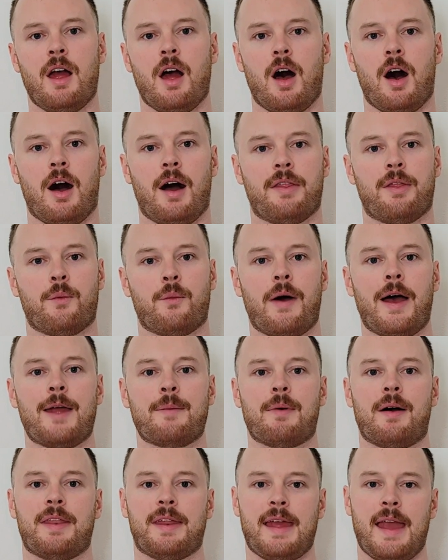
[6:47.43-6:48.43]
Either way,
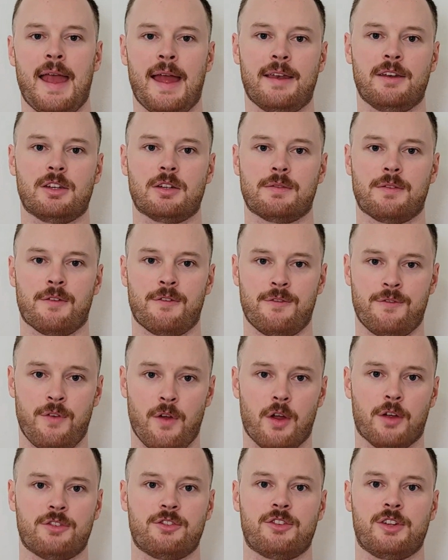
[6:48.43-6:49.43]
by the end of the
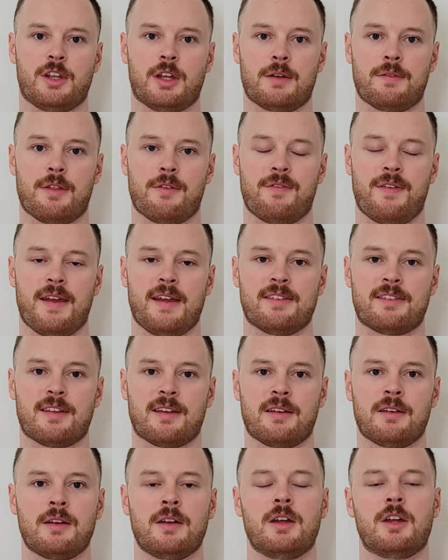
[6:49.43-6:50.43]
first year of the
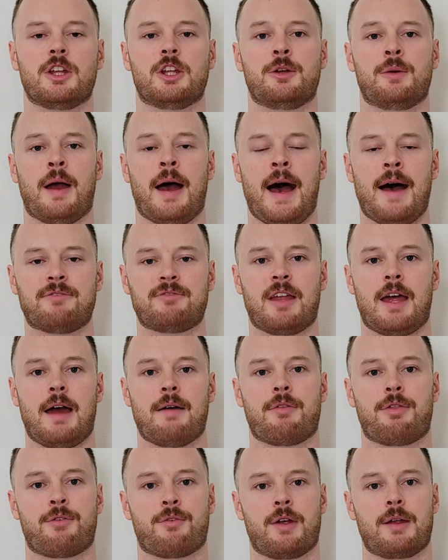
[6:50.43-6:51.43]
visa, you have to
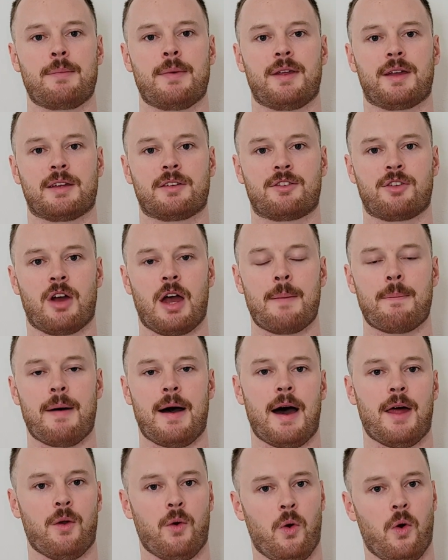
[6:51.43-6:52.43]
have 3 million Thai
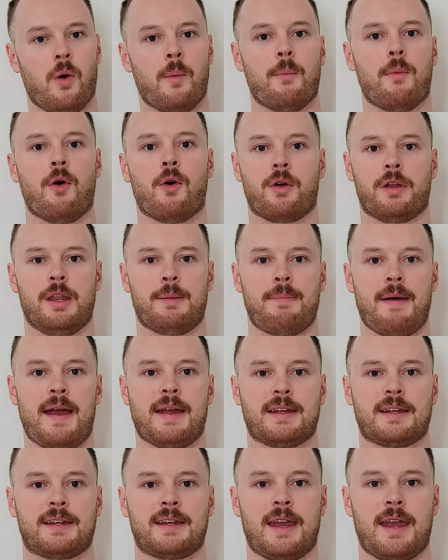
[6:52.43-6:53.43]
baht or more in the
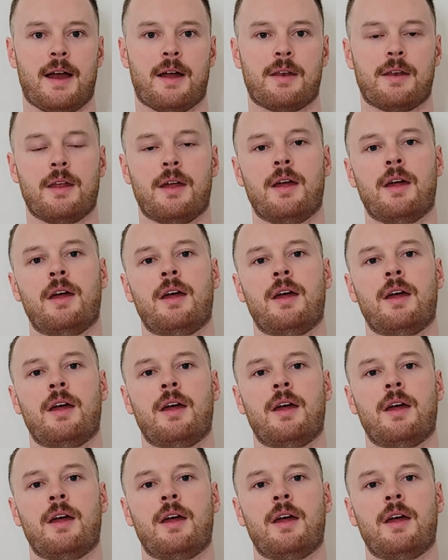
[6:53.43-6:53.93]
bank account.